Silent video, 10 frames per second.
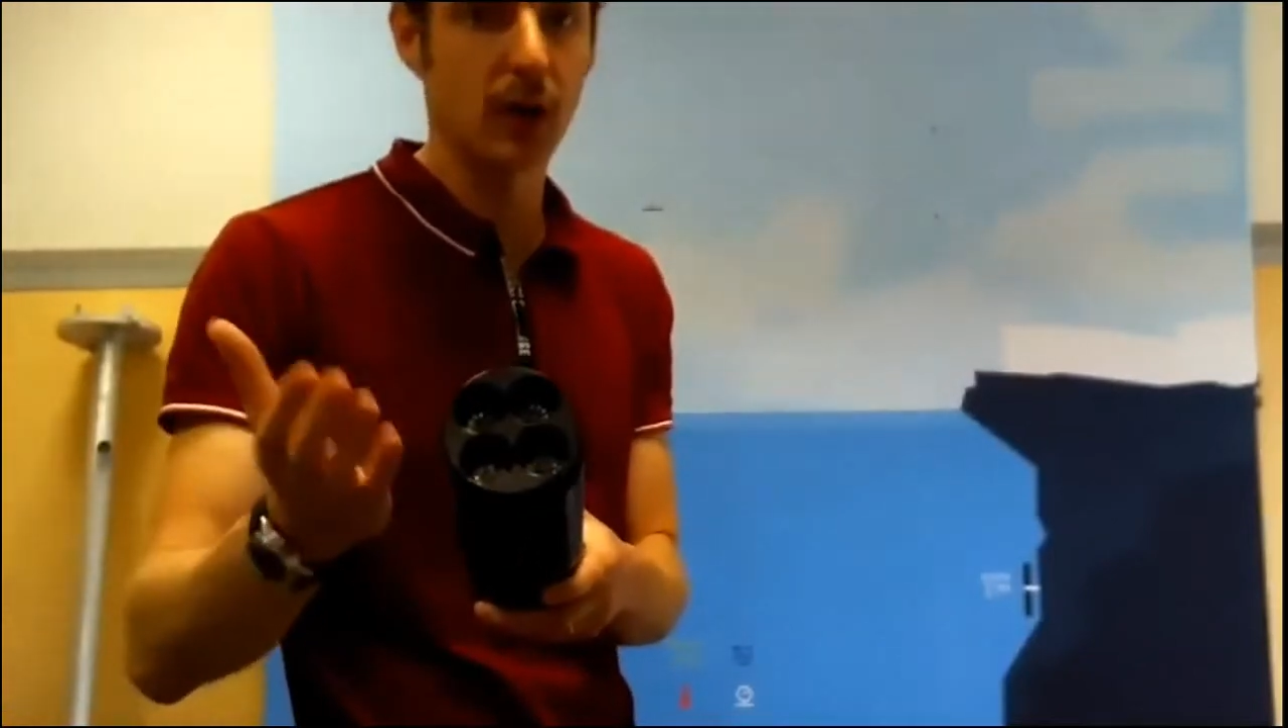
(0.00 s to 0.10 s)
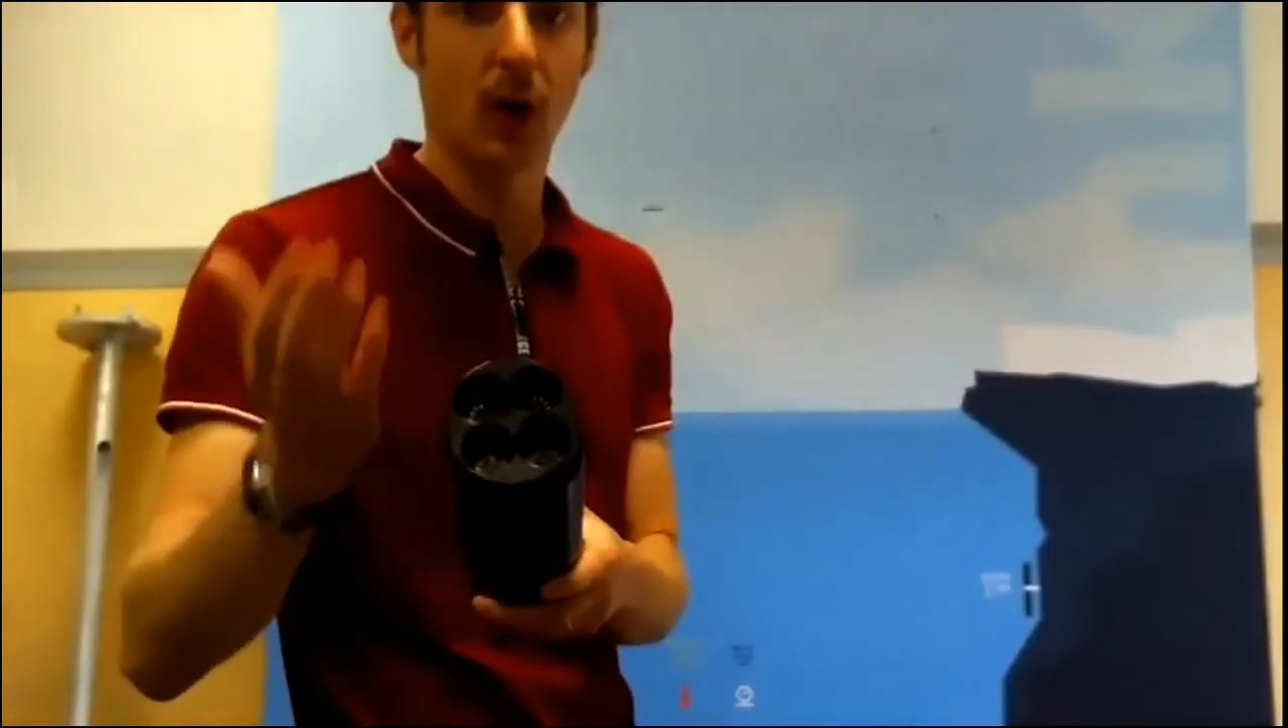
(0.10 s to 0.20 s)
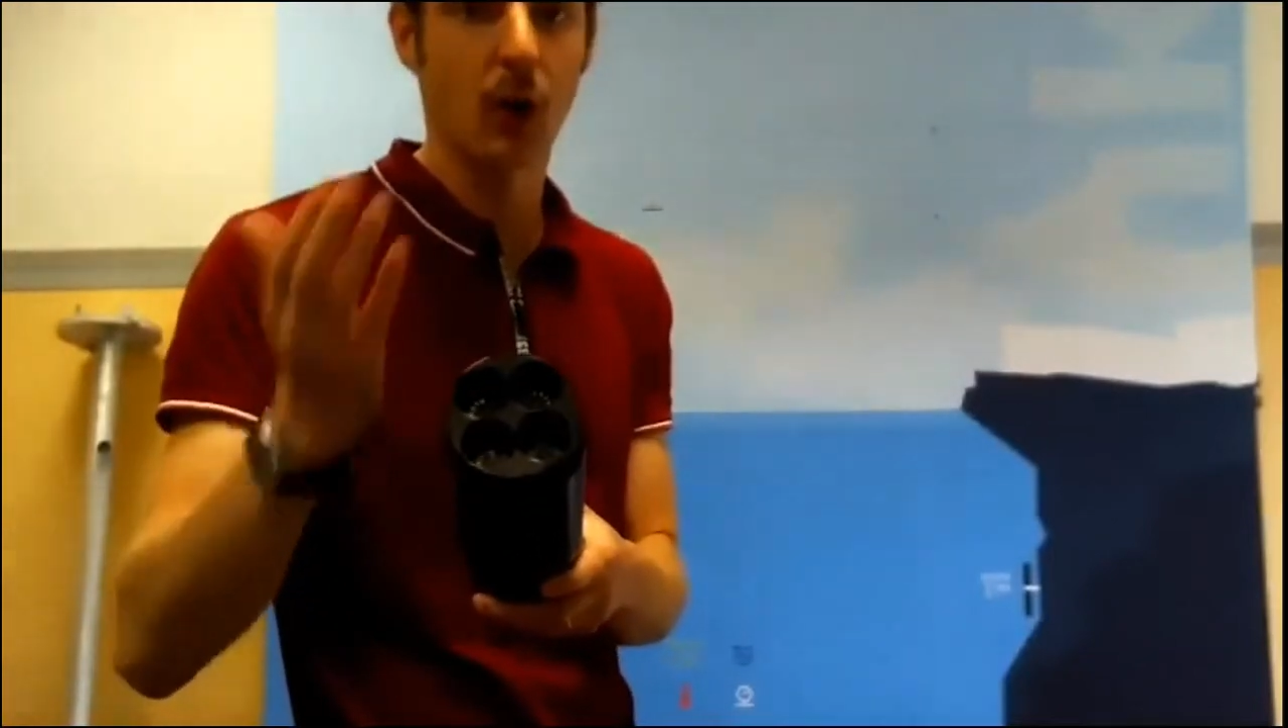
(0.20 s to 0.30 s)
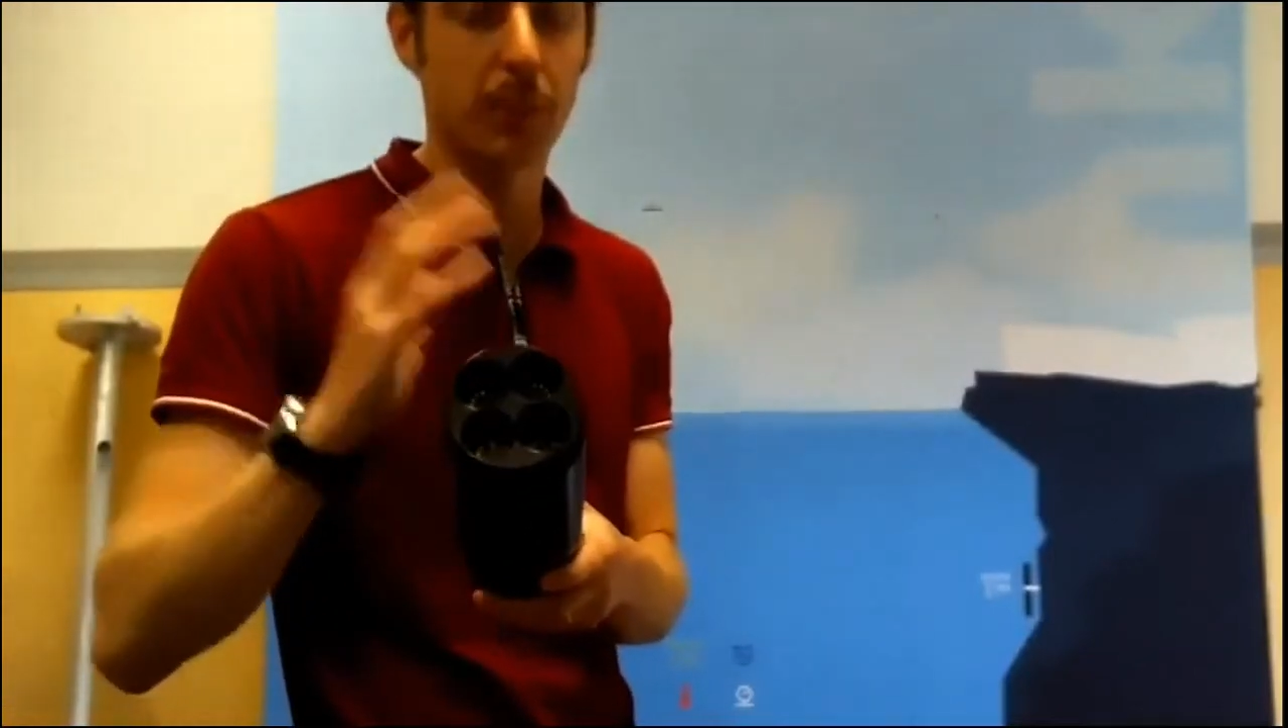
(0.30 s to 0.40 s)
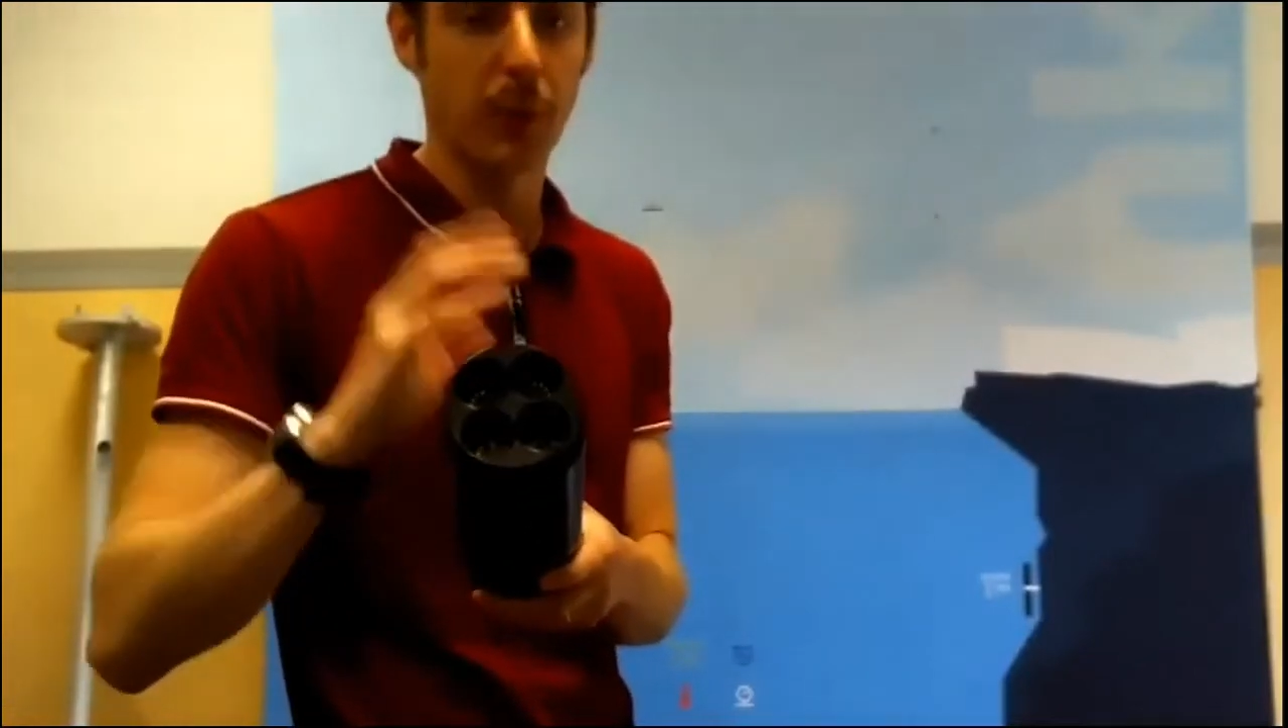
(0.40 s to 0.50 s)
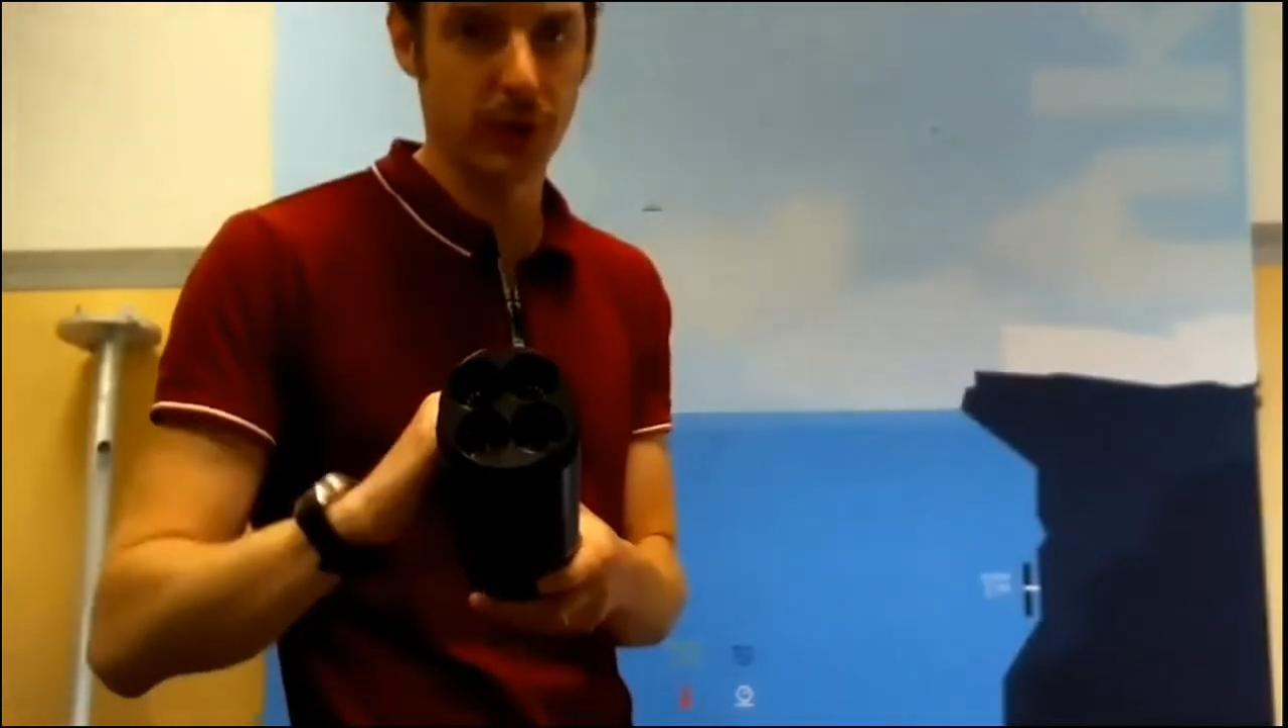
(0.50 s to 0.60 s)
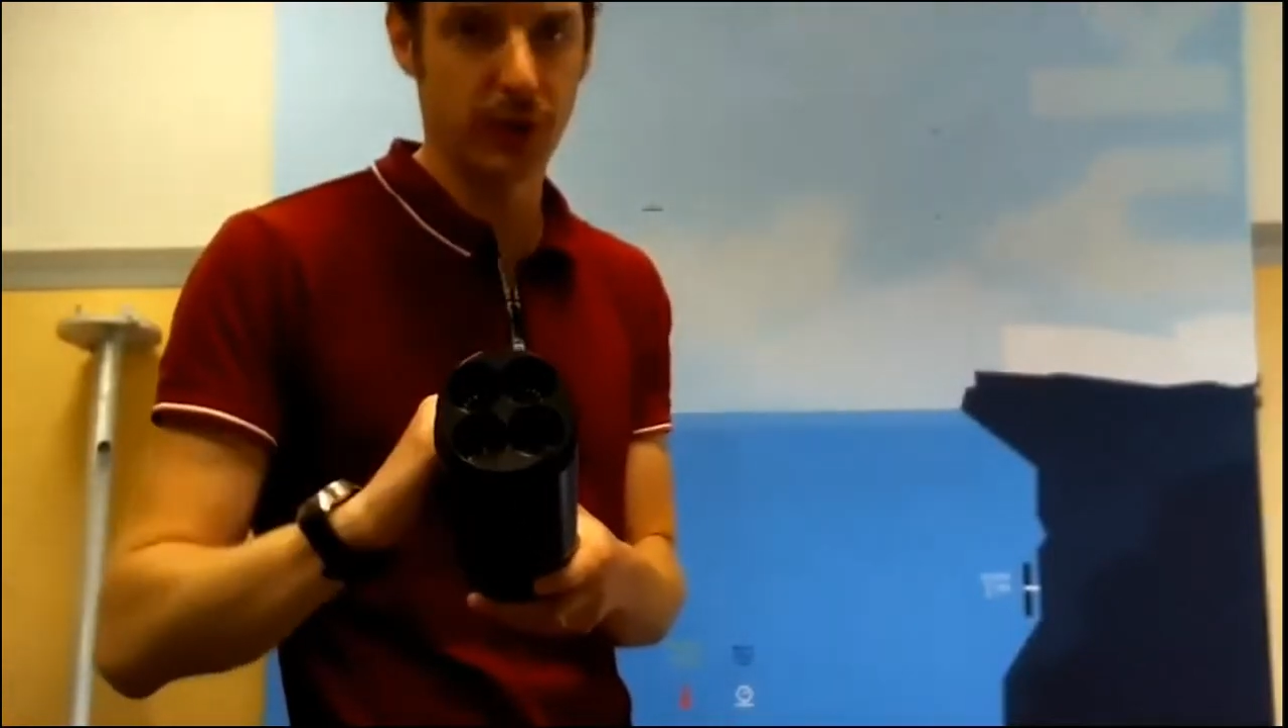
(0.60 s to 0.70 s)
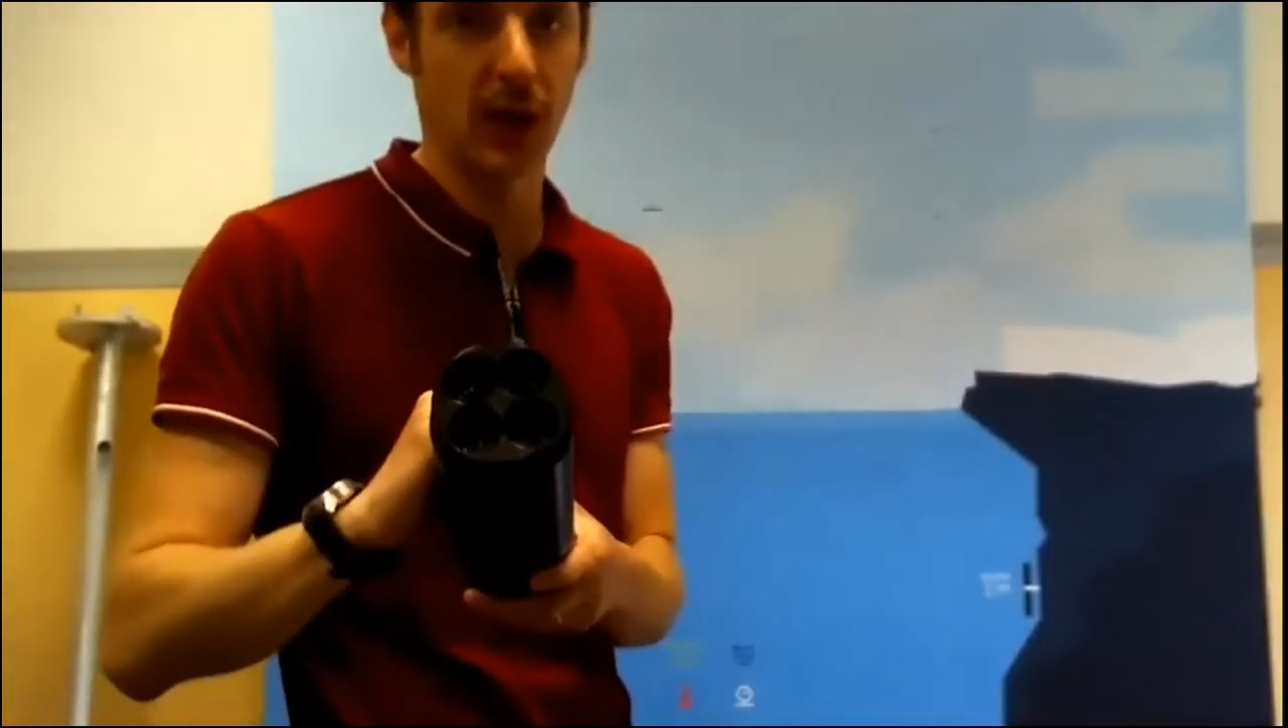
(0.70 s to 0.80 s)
or post